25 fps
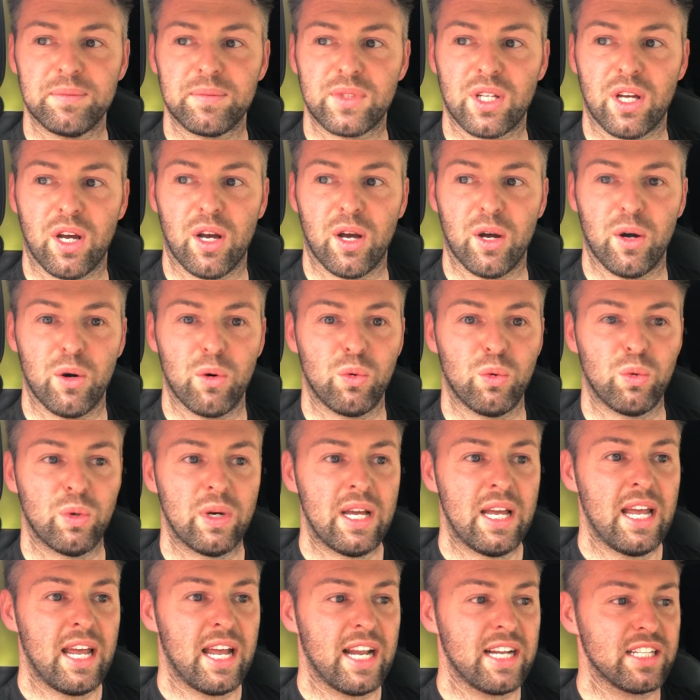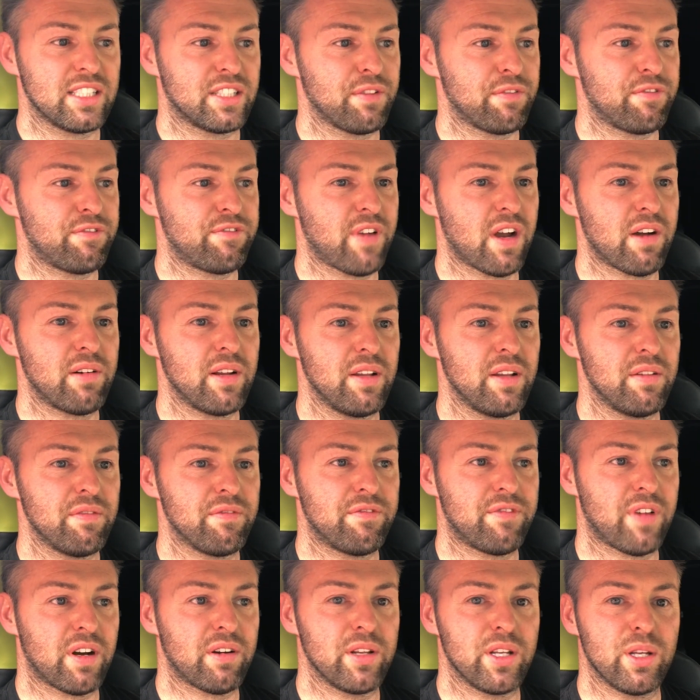So it's a very,
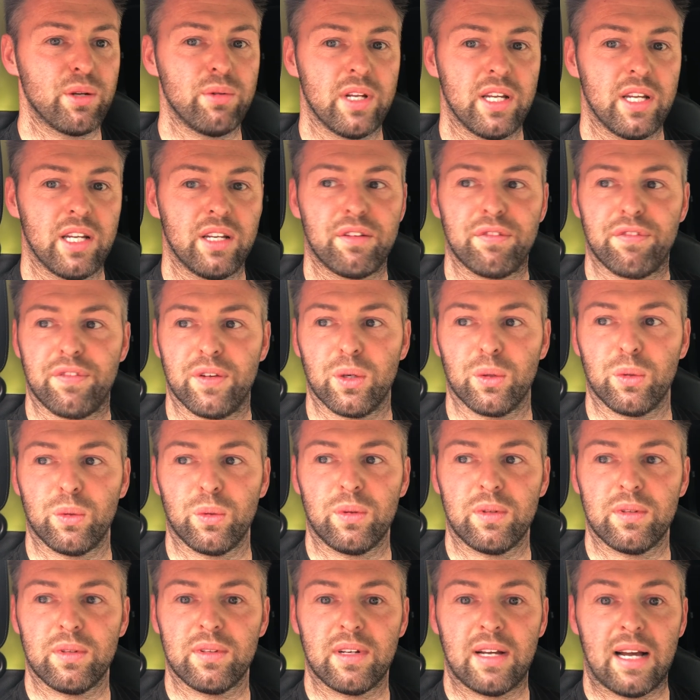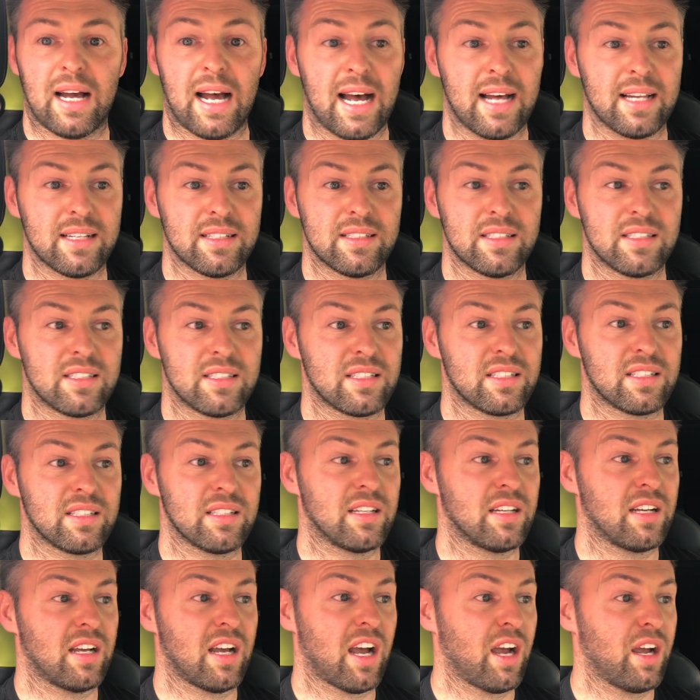very unique fuel, and
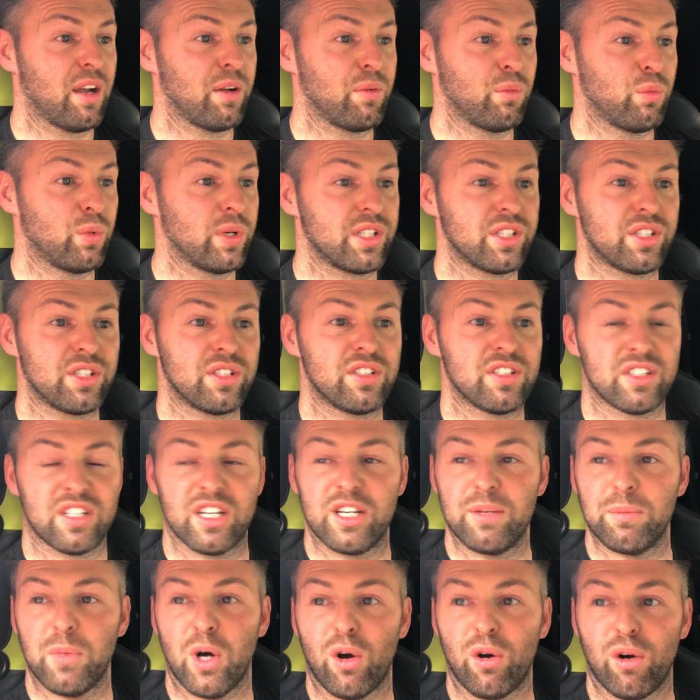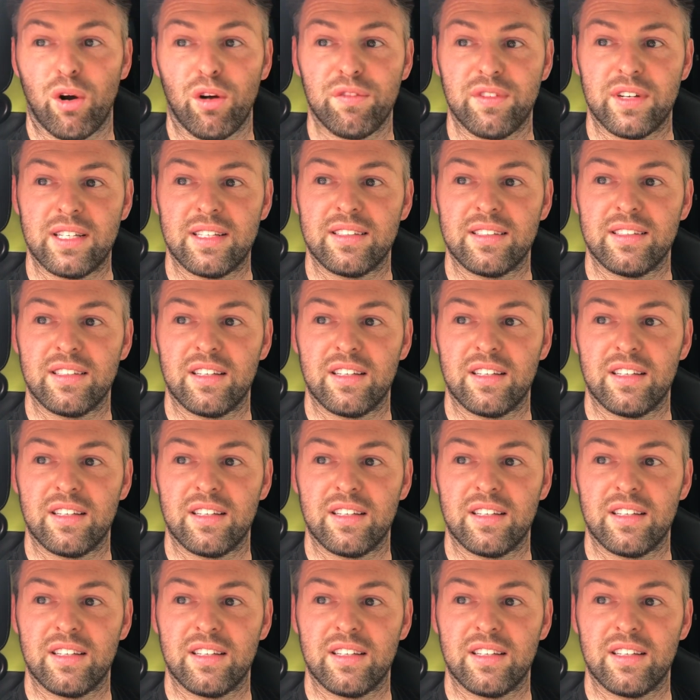I wish to see more of it.